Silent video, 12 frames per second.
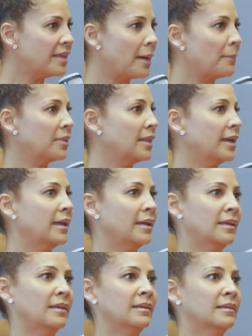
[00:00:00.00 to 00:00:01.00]
that
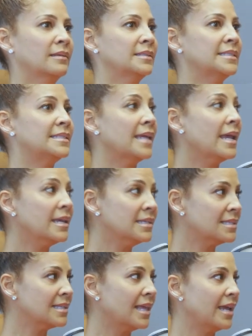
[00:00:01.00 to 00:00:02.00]
plane
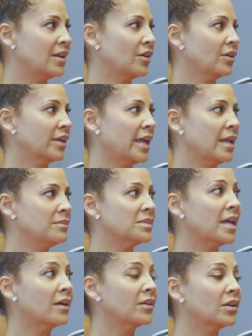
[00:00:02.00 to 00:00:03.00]
days later, came
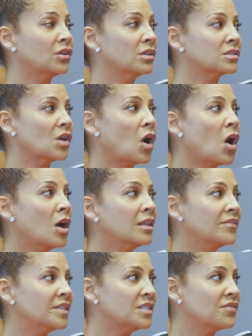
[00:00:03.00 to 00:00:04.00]
down and cooked all
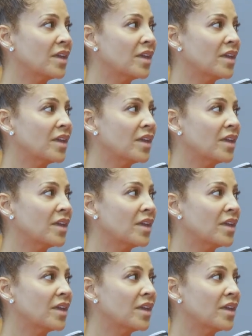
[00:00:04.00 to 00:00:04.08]
of his